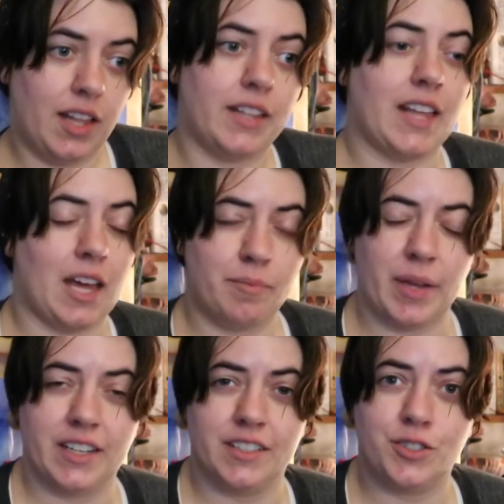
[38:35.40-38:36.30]
that
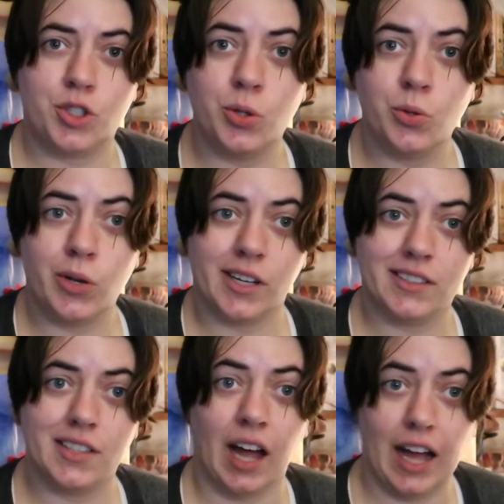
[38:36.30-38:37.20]
bed is too
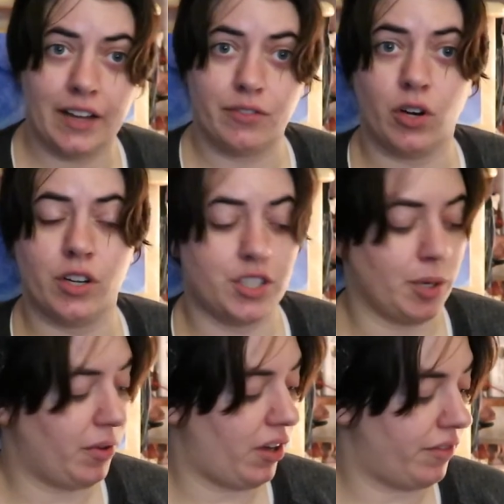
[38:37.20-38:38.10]
high for her to
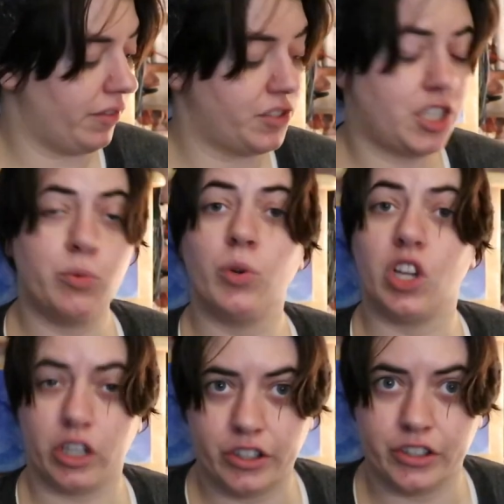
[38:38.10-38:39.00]
jump off of. She will
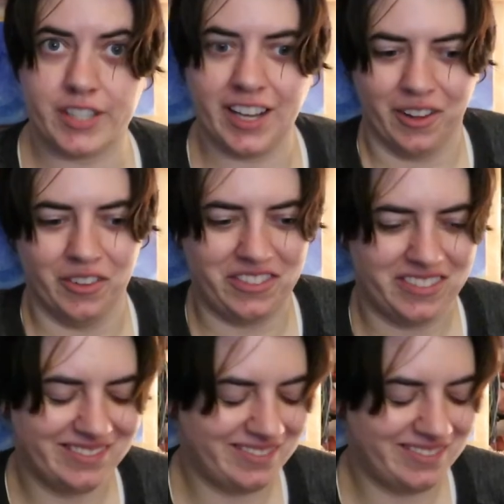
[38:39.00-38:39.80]
hurt herself.